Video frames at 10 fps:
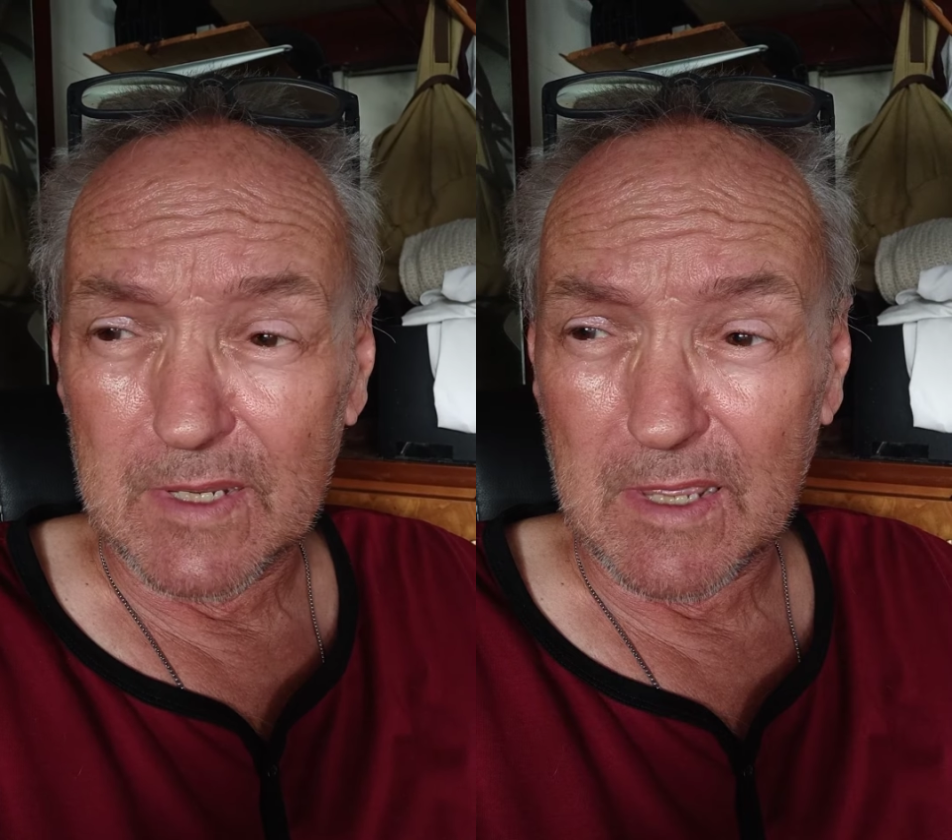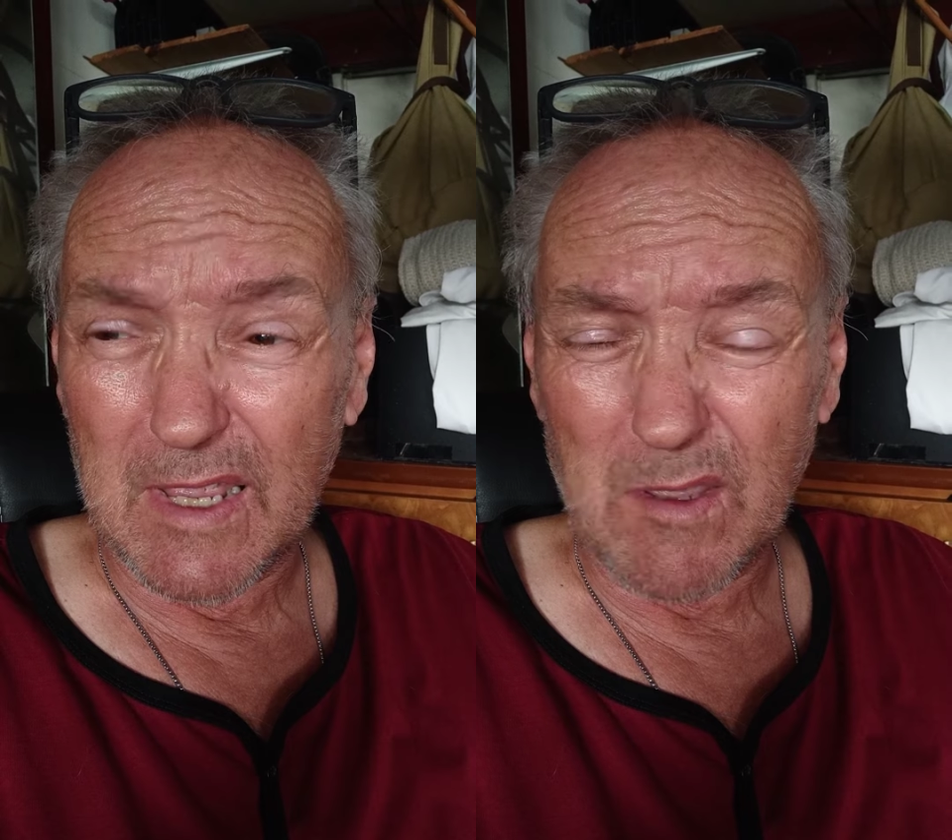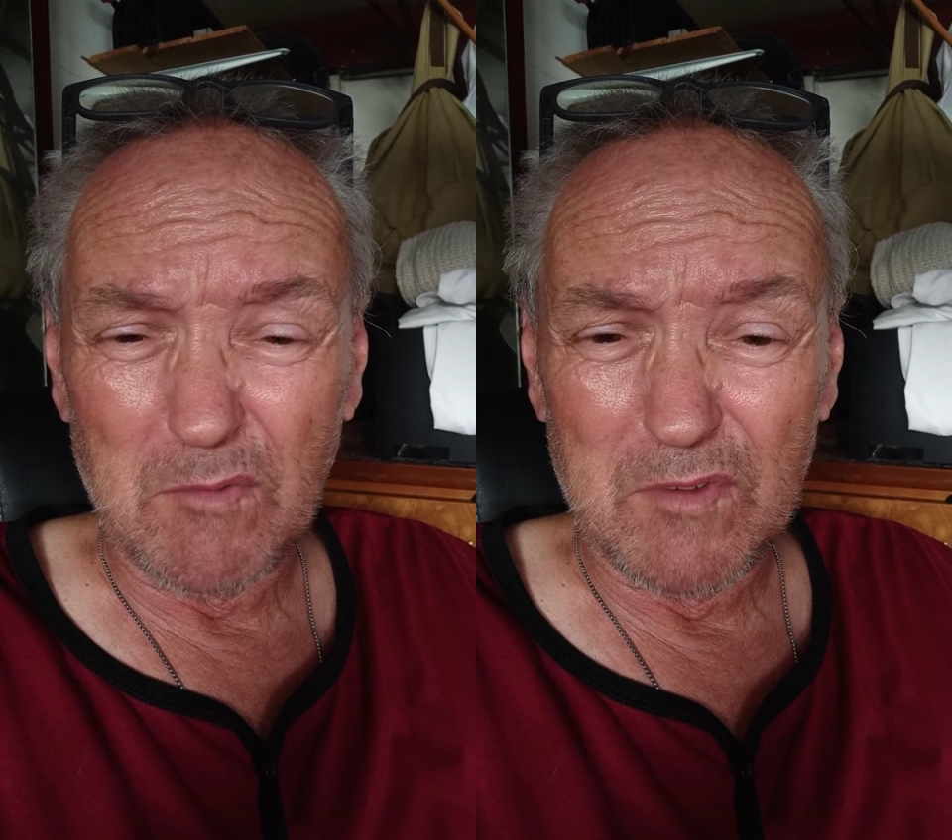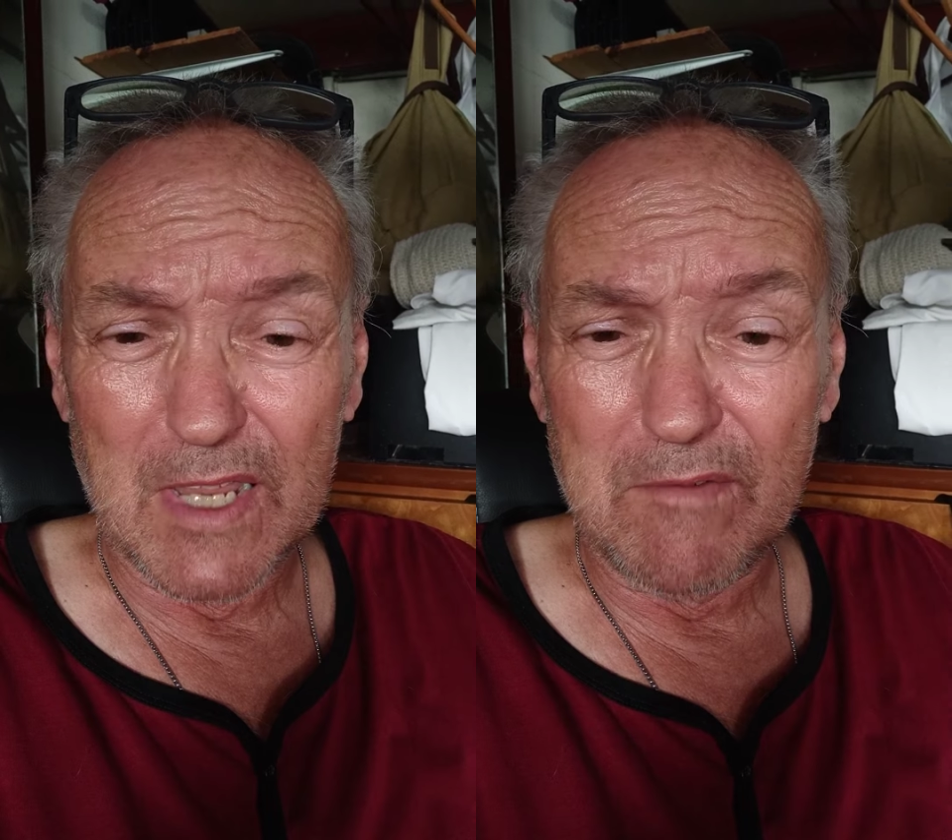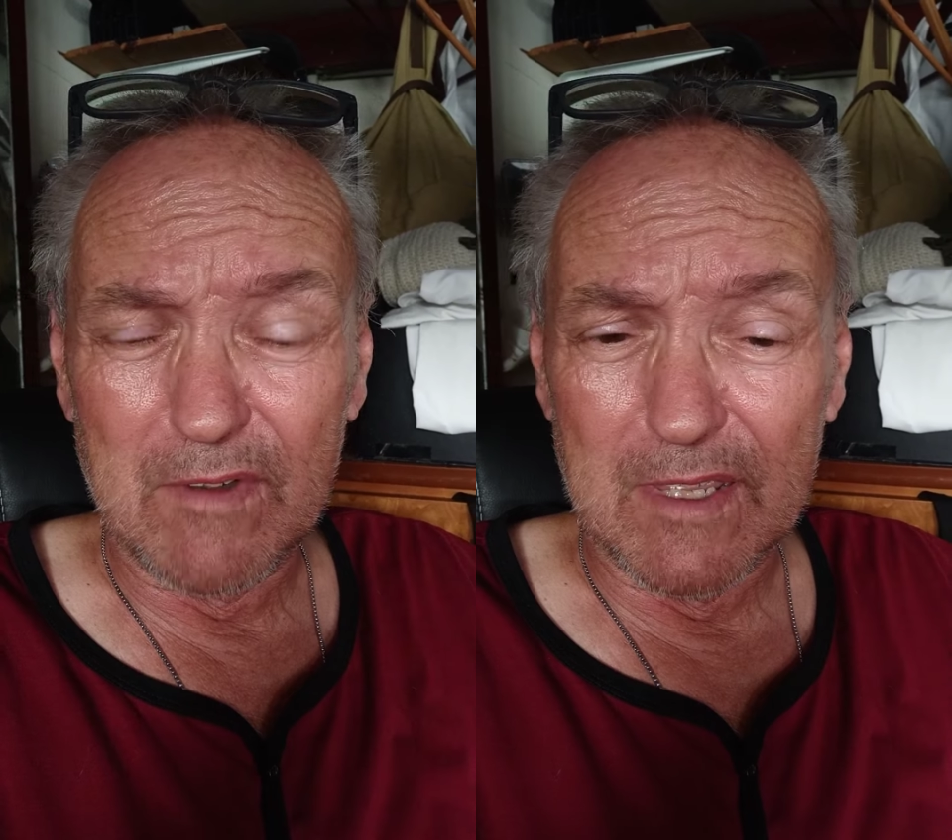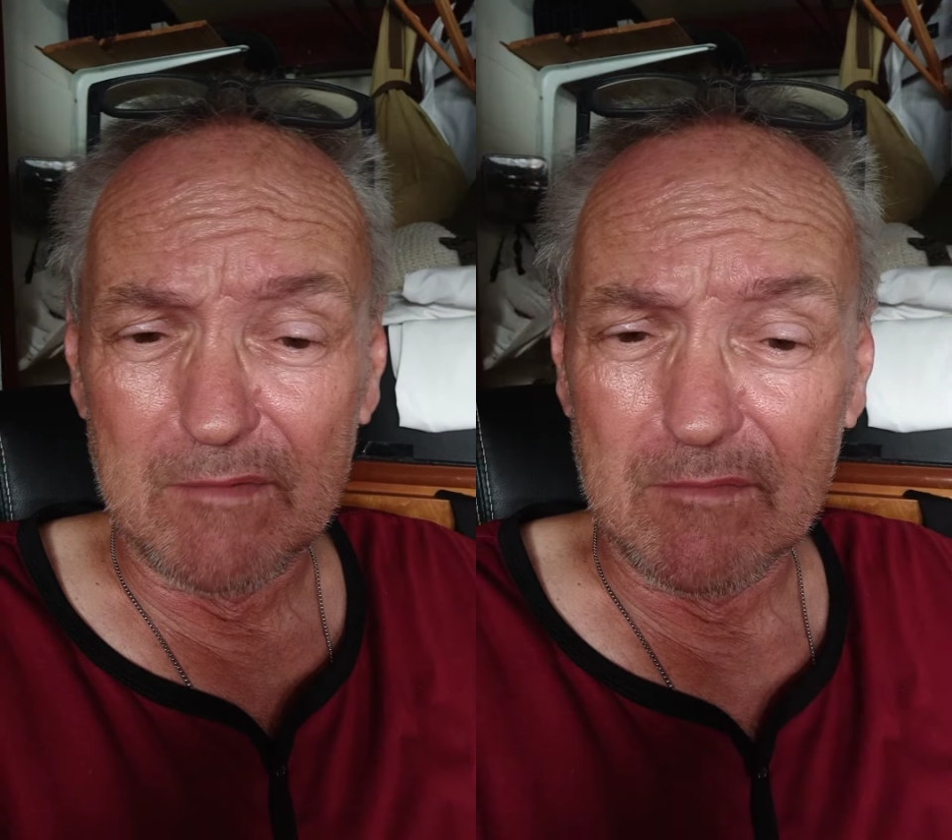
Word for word: And I don't generally